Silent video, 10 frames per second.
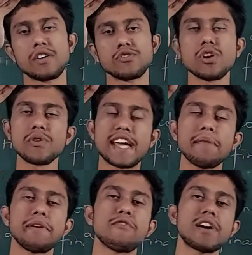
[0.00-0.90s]
So now
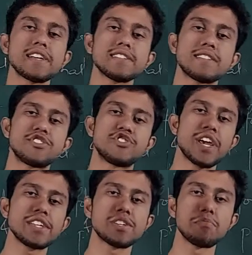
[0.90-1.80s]
tell me, what is the
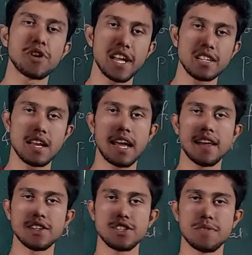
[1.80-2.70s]
change in potential
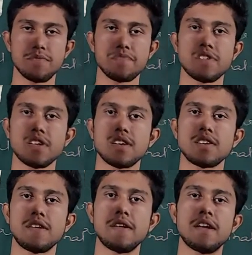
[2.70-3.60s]
energy?
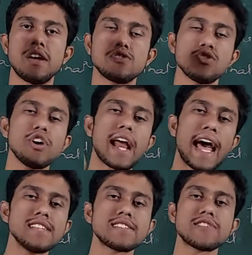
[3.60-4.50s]
So your
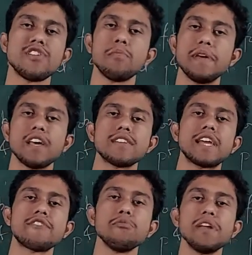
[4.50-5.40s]
answer will be,
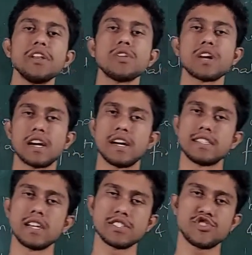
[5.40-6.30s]
there will be
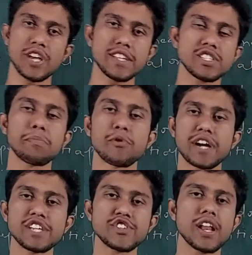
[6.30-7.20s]
the change in the
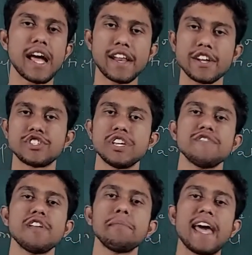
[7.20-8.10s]
potential
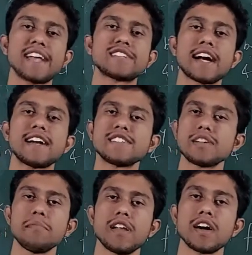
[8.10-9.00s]
energy will be exactly
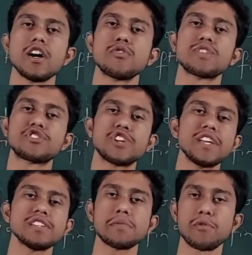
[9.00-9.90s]
similar to the
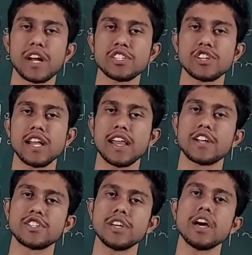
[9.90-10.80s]
change in the potential
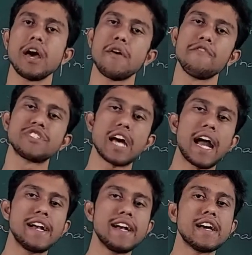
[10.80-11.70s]
energy which
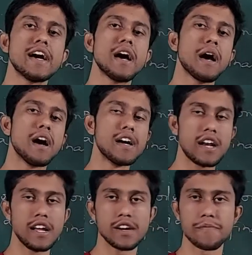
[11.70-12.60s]
I did
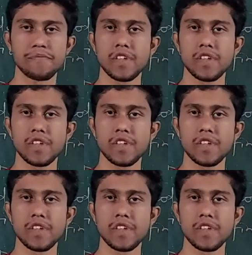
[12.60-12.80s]
earlier,